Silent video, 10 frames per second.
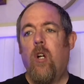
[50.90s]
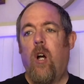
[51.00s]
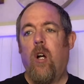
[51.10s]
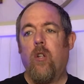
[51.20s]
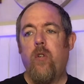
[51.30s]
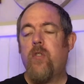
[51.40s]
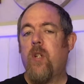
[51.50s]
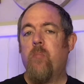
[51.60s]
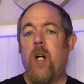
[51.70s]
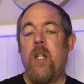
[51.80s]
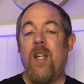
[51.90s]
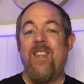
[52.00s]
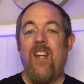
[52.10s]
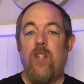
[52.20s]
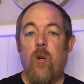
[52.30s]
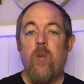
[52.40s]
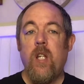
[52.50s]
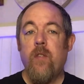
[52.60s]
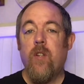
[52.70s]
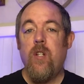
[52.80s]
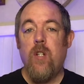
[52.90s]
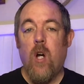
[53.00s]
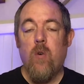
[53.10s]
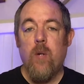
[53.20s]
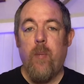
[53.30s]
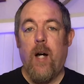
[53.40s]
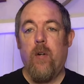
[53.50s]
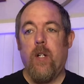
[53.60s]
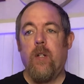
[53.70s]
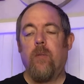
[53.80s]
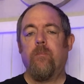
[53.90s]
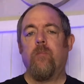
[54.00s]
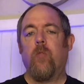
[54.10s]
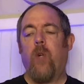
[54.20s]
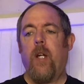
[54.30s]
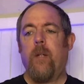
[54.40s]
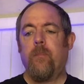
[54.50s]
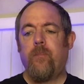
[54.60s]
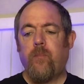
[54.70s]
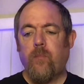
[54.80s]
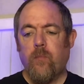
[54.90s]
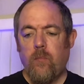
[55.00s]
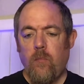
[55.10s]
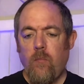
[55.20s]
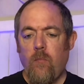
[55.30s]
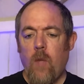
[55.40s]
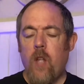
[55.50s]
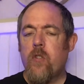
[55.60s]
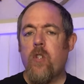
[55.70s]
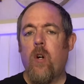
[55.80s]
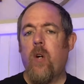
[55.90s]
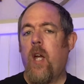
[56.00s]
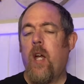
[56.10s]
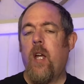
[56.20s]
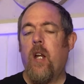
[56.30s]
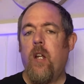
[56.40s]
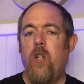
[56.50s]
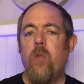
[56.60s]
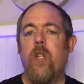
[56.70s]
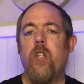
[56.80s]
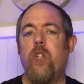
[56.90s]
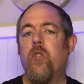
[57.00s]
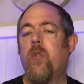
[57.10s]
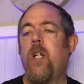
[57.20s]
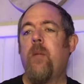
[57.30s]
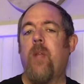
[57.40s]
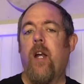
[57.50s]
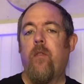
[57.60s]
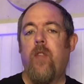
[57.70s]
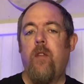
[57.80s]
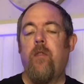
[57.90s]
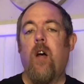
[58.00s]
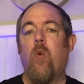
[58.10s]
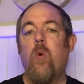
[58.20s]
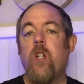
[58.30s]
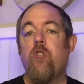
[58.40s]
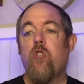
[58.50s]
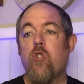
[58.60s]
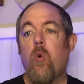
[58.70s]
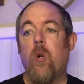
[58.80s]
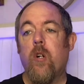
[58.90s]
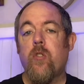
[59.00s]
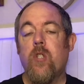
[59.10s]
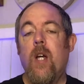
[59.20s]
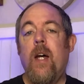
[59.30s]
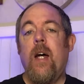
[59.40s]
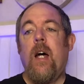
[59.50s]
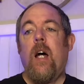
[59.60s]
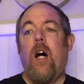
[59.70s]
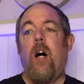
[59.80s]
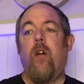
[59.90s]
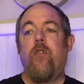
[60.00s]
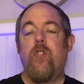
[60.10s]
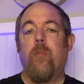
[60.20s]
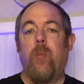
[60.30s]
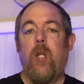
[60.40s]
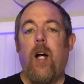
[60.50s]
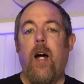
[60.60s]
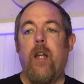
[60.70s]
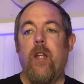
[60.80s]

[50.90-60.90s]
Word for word: uh, losing money and they don't even know about it right and so and, and i knew in the dream that if they found one source of supply